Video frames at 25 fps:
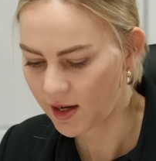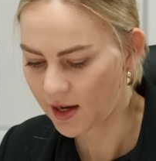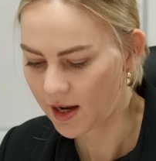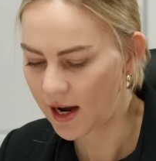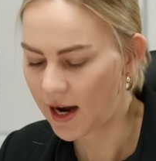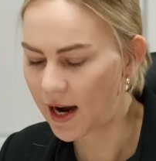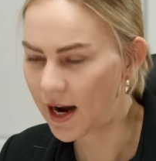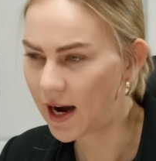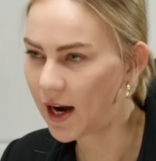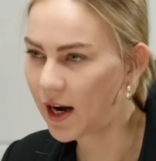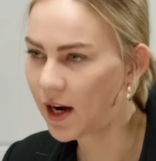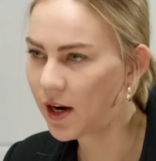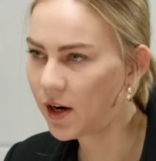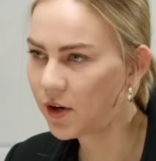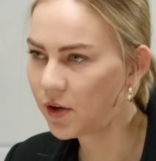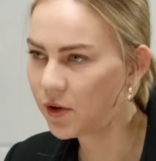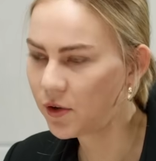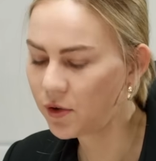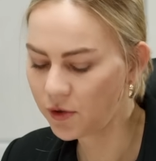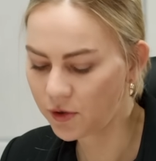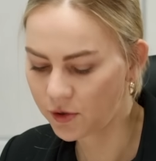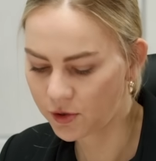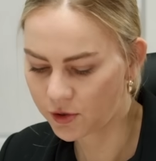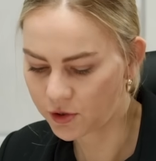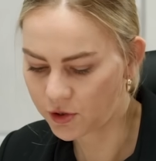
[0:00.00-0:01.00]

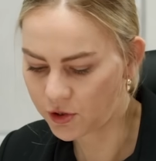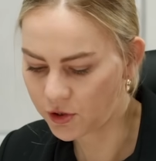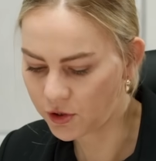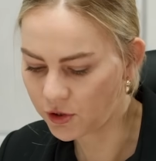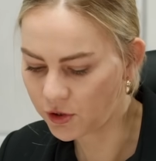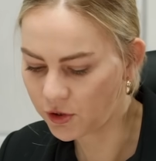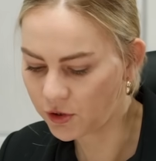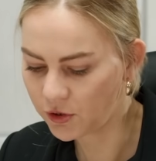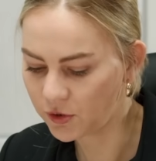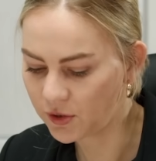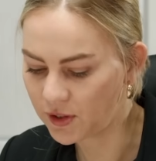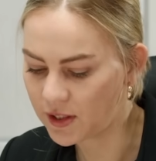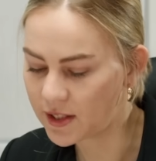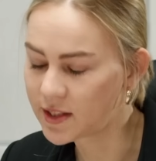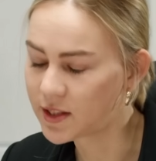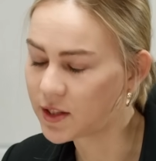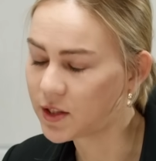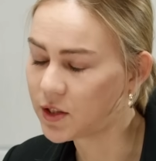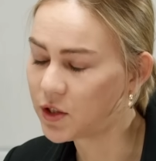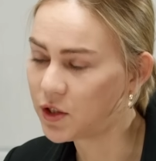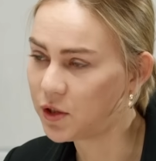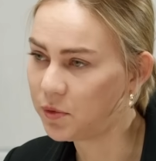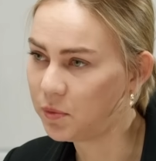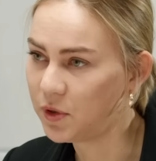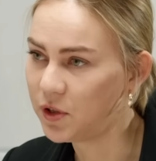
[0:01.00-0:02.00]
How do you listen
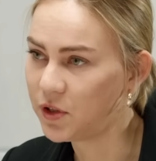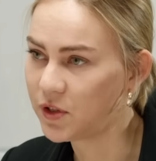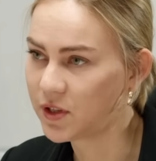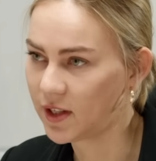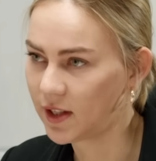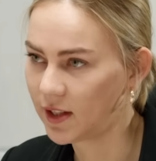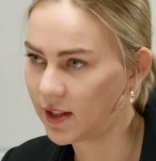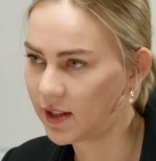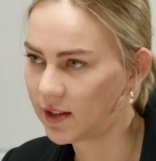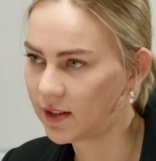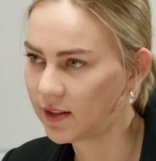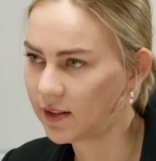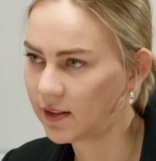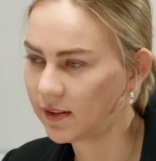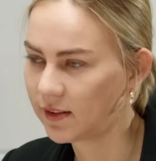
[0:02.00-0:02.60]
to music?